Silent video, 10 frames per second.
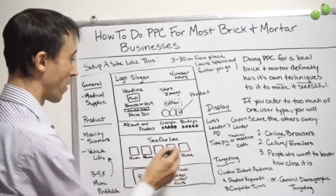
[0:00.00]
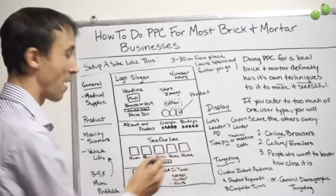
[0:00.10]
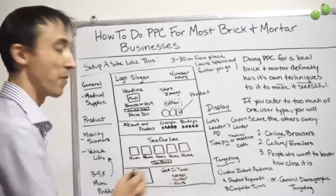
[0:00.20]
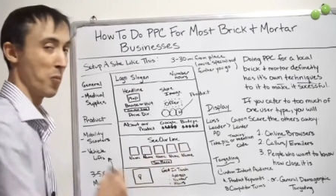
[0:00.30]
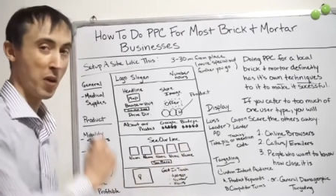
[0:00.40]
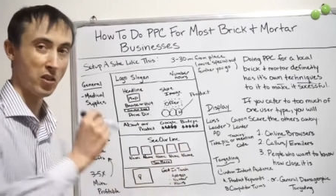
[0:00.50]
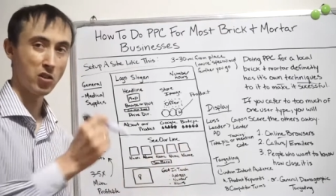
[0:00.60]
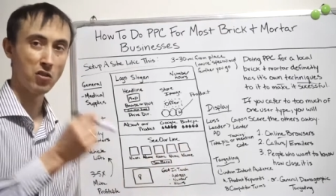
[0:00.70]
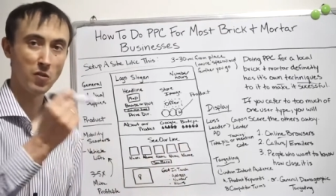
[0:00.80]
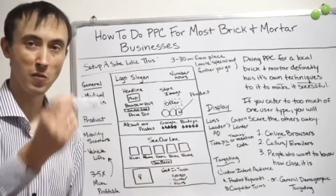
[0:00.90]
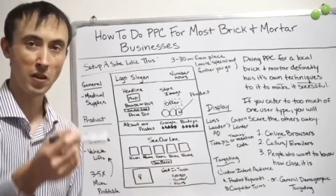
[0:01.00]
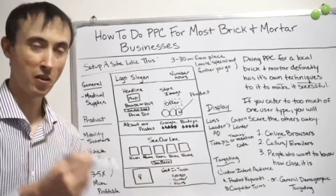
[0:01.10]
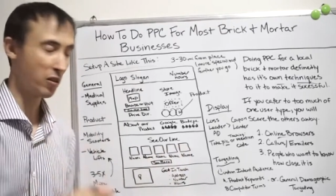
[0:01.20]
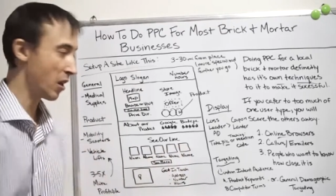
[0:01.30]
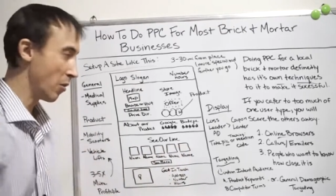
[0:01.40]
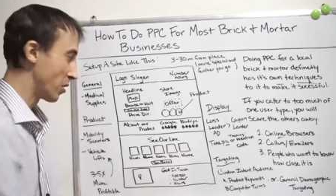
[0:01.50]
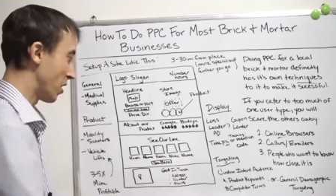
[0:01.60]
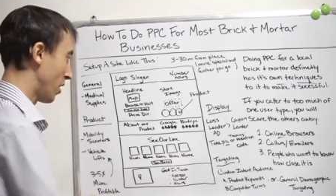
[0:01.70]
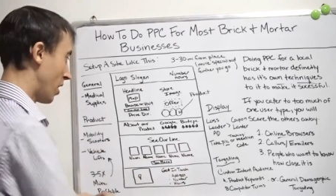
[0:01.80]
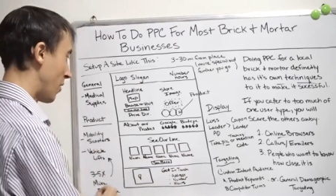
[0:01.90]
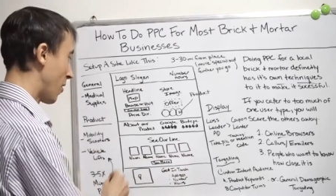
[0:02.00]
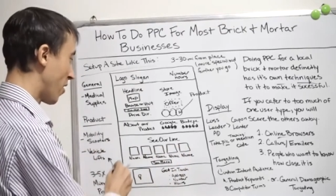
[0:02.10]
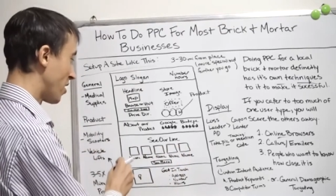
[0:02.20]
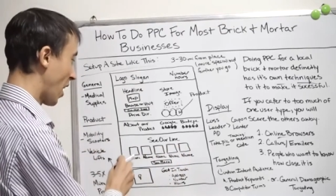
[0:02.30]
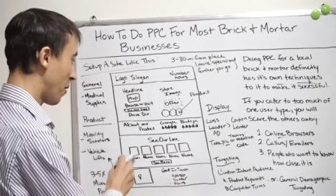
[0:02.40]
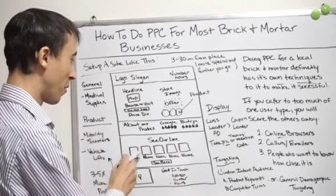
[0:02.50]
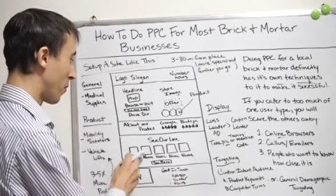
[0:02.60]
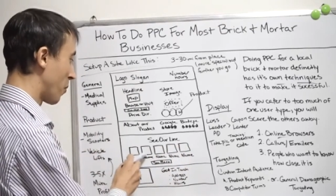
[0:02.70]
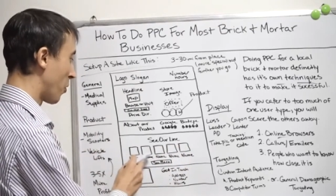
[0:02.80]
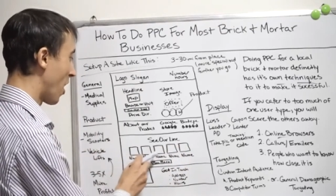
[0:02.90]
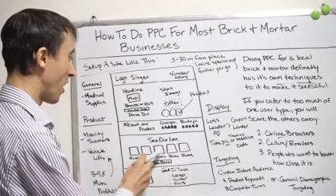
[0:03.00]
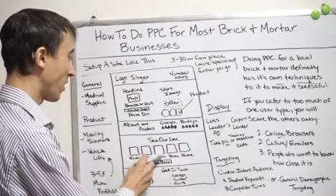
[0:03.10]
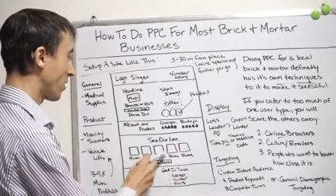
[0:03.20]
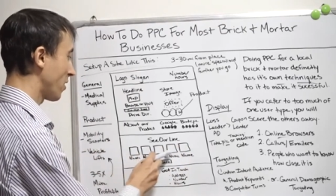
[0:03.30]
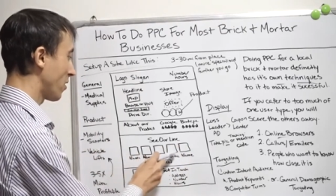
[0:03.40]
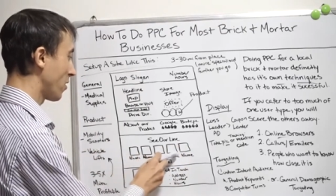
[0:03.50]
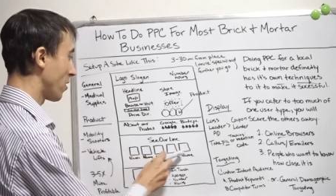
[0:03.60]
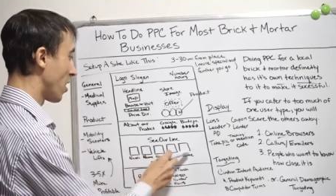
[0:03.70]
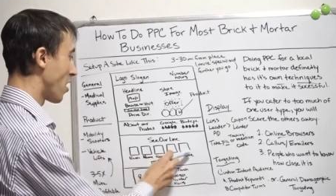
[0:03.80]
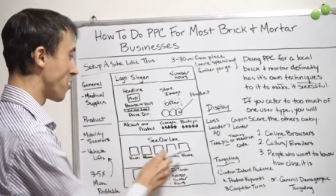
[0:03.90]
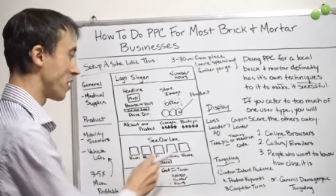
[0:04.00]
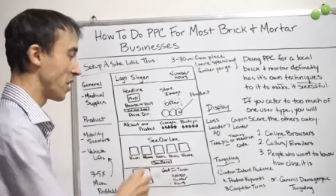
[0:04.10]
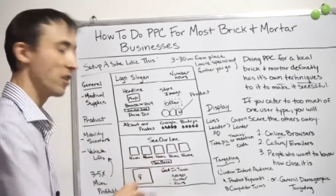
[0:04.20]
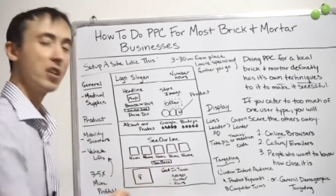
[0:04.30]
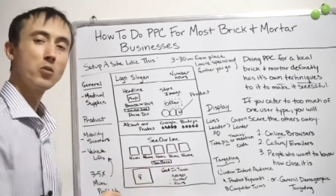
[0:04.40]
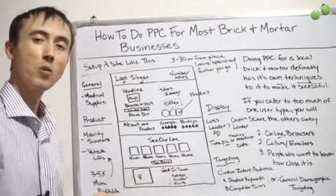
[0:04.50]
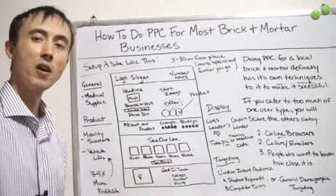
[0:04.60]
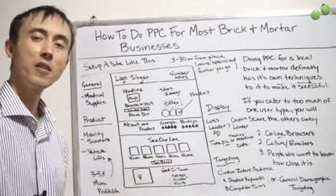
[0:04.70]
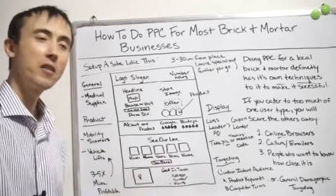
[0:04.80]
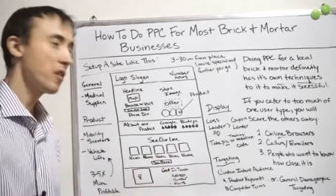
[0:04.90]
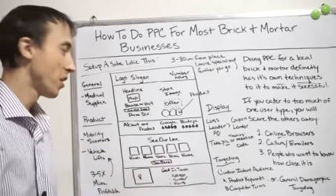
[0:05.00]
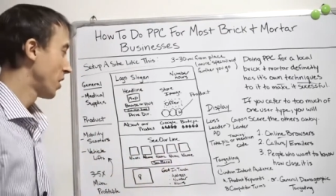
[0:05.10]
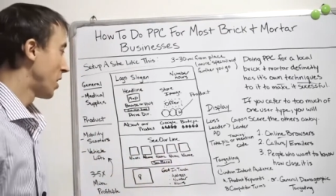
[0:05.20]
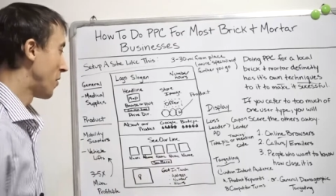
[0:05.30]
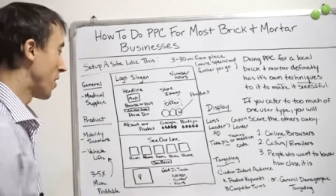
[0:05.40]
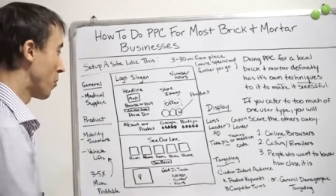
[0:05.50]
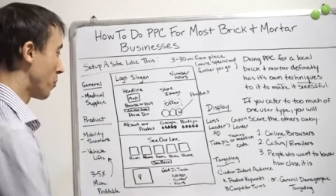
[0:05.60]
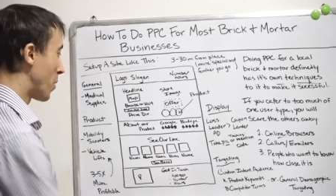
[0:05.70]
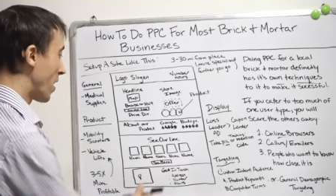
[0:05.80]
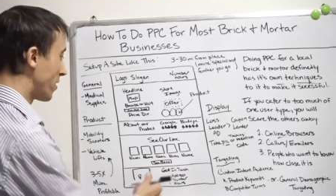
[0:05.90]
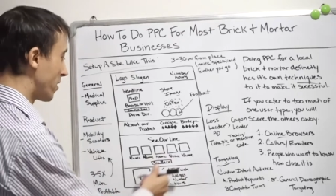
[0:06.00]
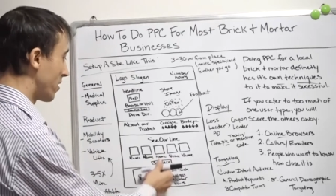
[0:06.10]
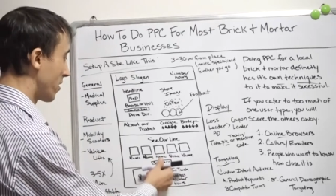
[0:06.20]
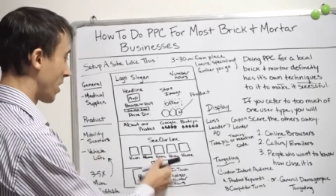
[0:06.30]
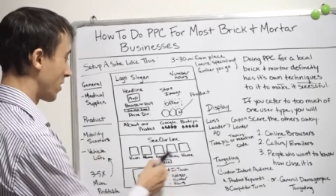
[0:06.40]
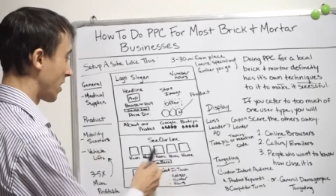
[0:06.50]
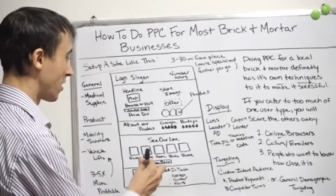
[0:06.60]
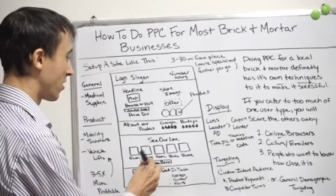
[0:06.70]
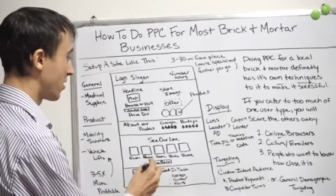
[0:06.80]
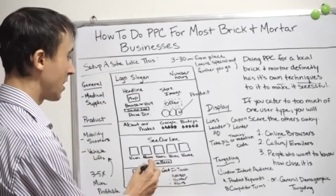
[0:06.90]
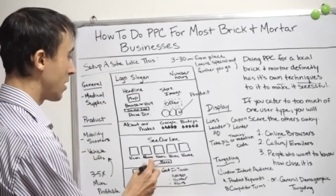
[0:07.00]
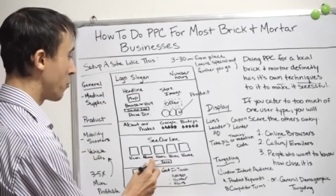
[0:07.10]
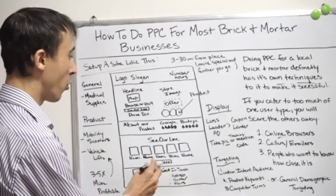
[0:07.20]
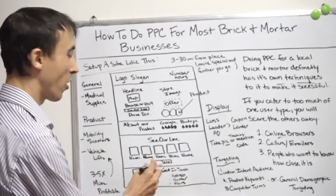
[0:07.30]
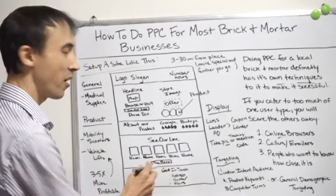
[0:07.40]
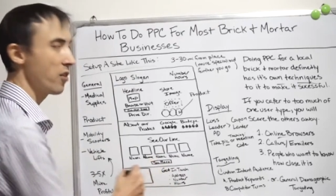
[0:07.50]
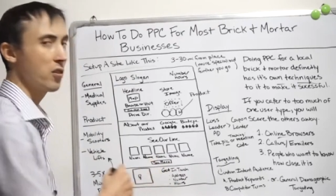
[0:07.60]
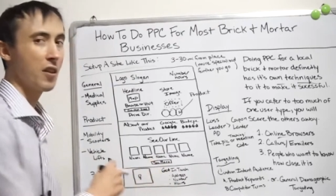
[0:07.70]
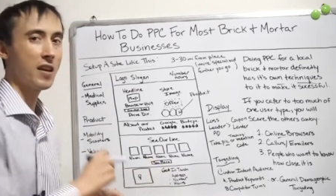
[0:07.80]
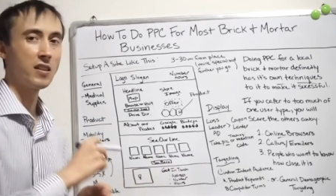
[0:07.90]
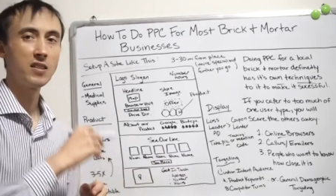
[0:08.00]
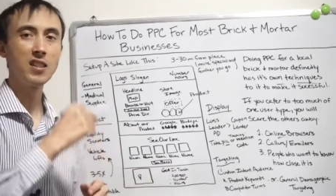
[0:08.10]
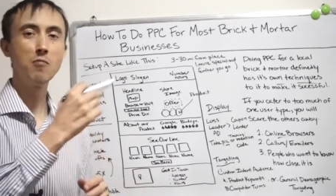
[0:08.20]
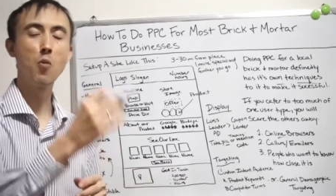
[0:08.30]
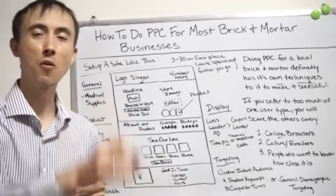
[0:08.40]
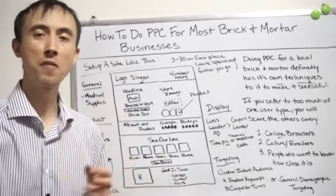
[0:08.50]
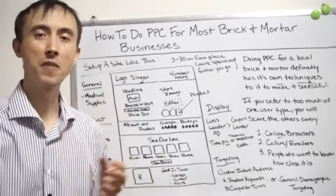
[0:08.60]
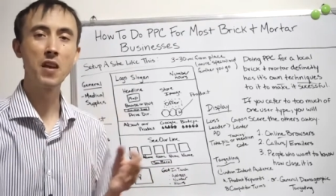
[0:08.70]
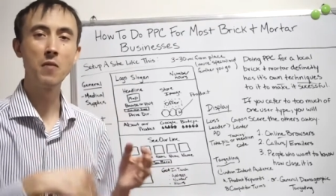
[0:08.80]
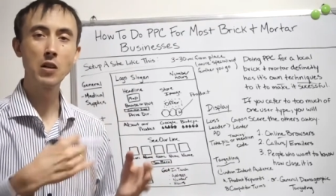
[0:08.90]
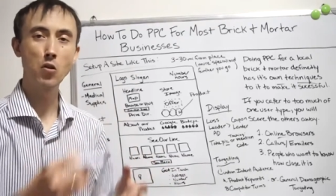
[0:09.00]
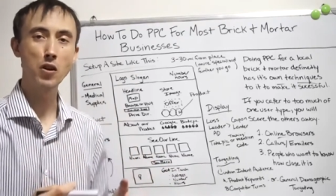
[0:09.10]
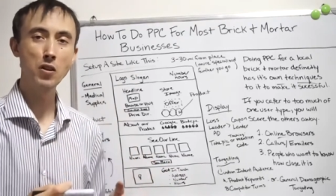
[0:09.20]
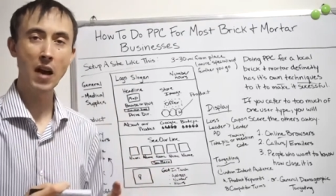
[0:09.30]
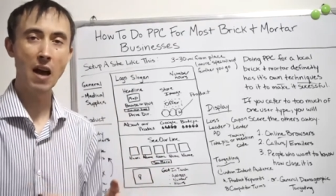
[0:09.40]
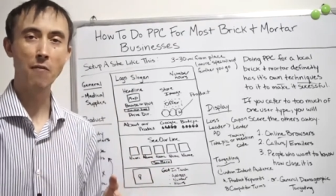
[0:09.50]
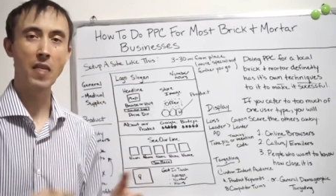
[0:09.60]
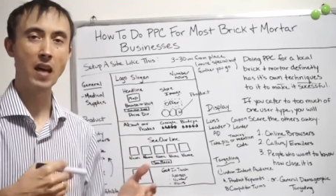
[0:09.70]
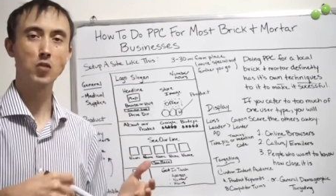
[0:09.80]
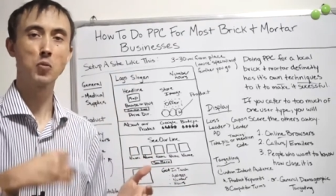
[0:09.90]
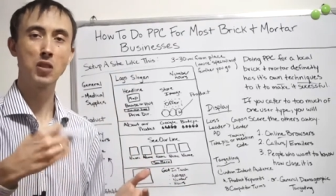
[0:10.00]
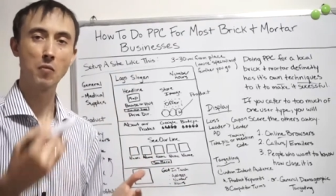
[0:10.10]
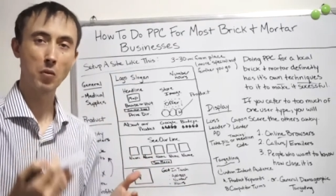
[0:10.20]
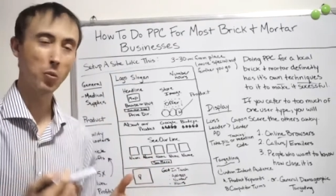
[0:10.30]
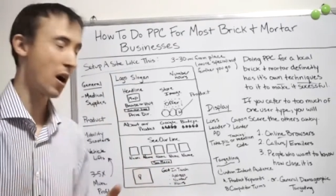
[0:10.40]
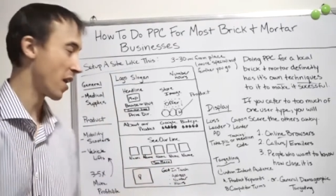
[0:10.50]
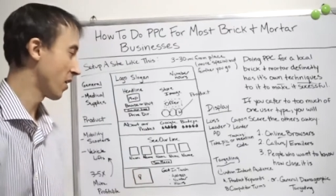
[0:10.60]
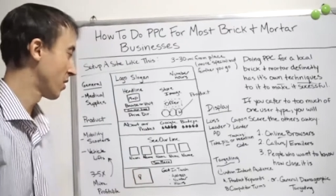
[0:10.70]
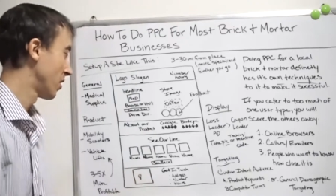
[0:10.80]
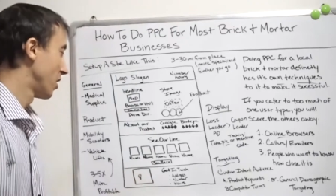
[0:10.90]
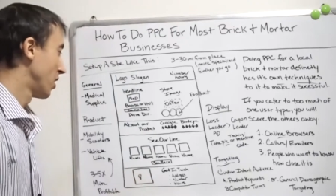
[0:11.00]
5, the pictures of the vehicle lifts, and then the name of the product underneath each one. And then a button that says see more, so they can see more of the inventory you have for that specific product,